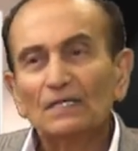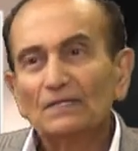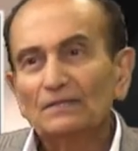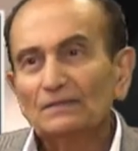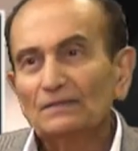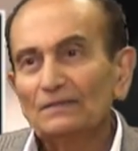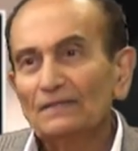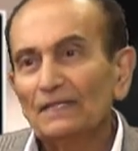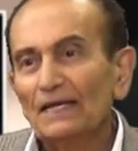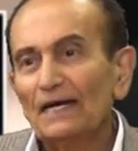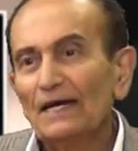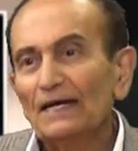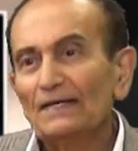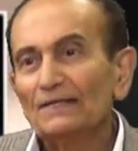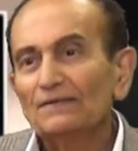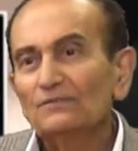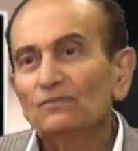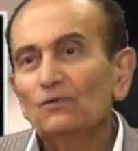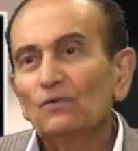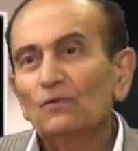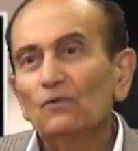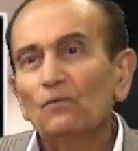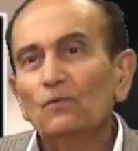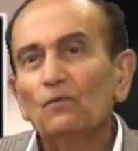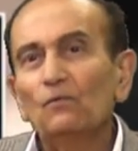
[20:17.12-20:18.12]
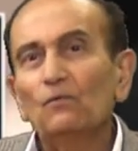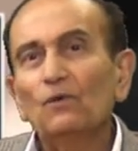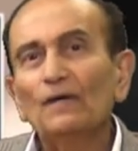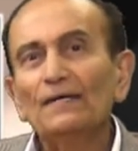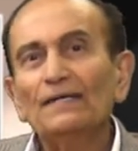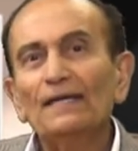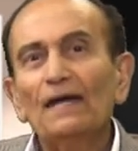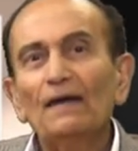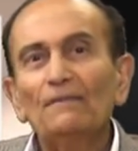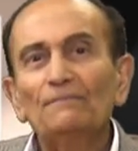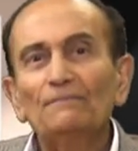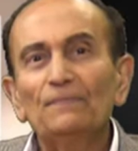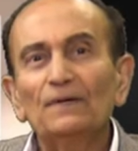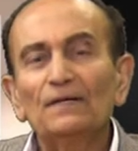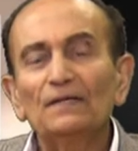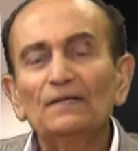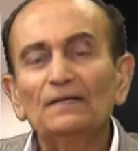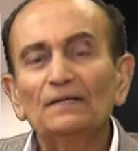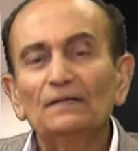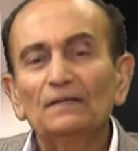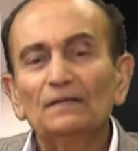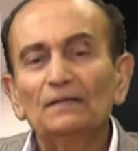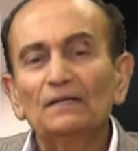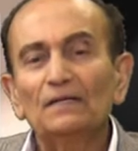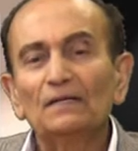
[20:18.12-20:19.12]
That what
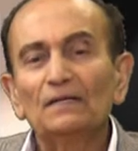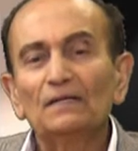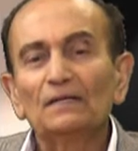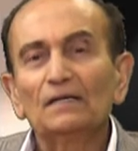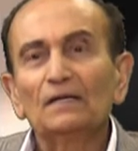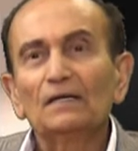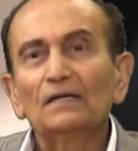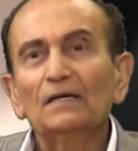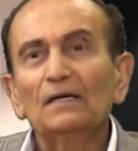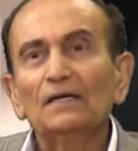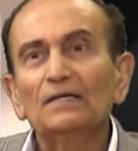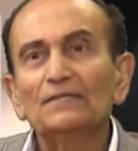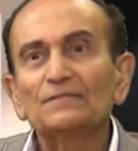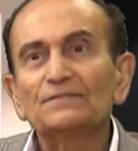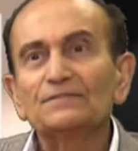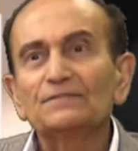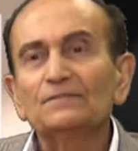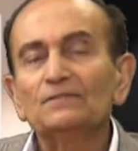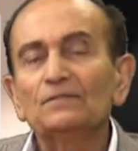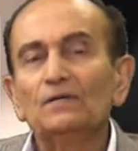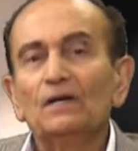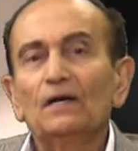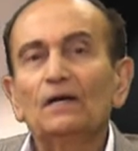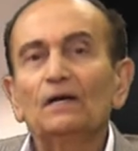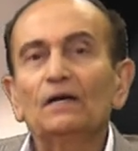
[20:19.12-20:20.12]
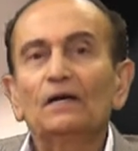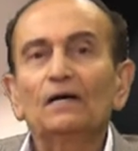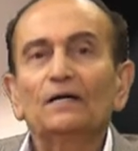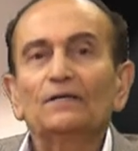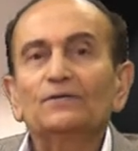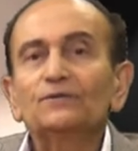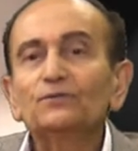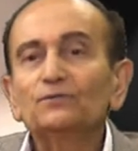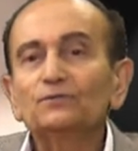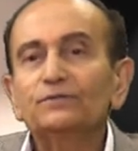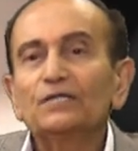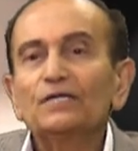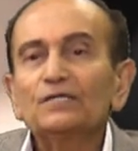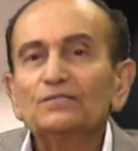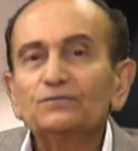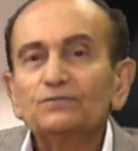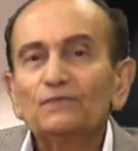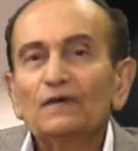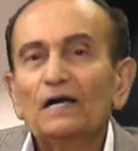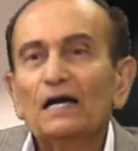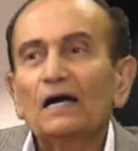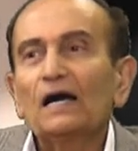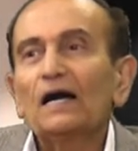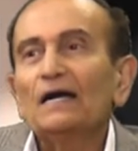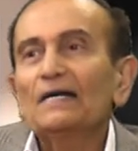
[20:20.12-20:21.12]
happened is two things
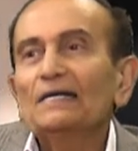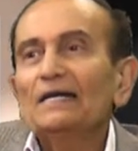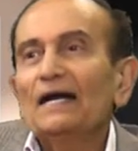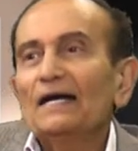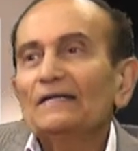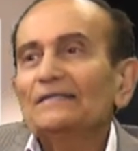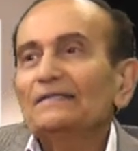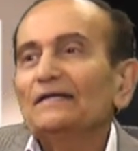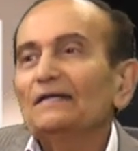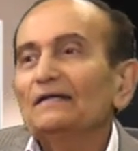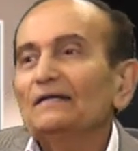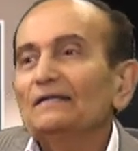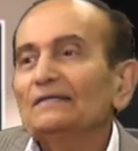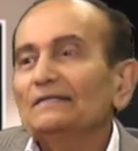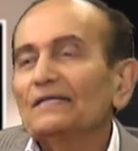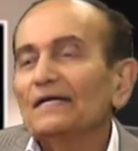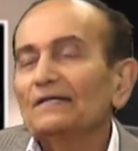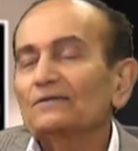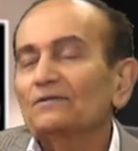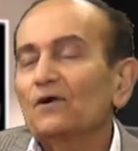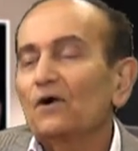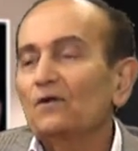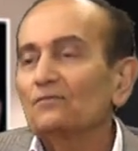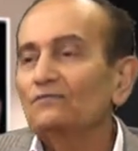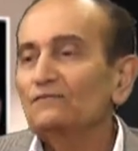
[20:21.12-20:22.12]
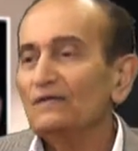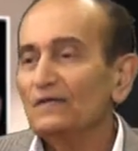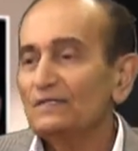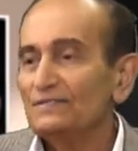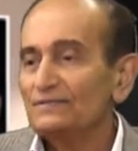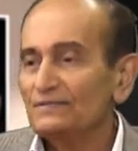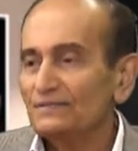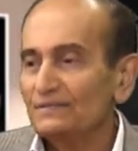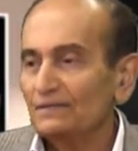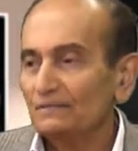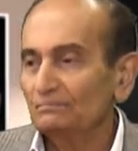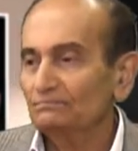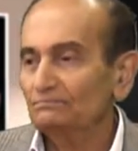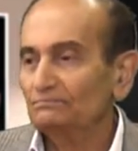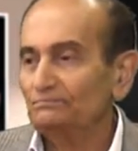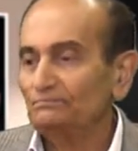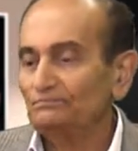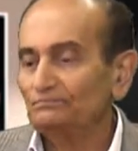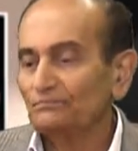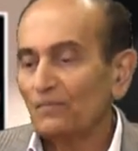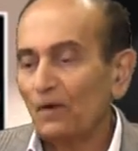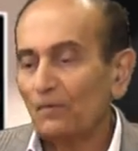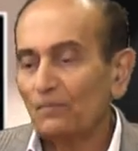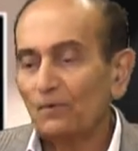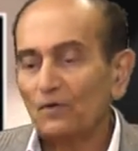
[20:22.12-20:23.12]
we are highlighting in that conference
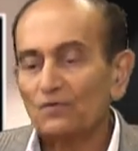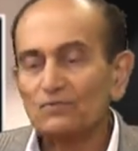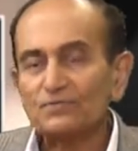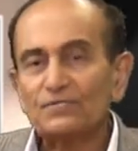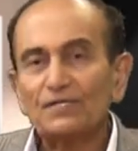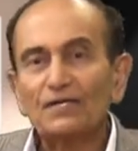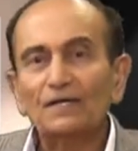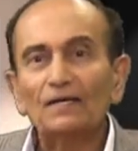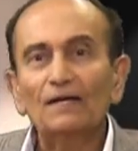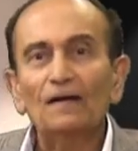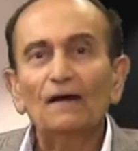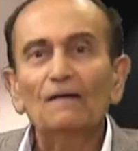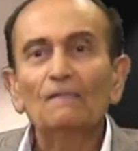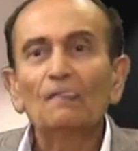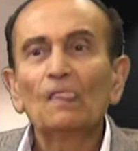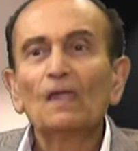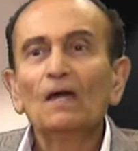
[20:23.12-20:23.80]
about Syria.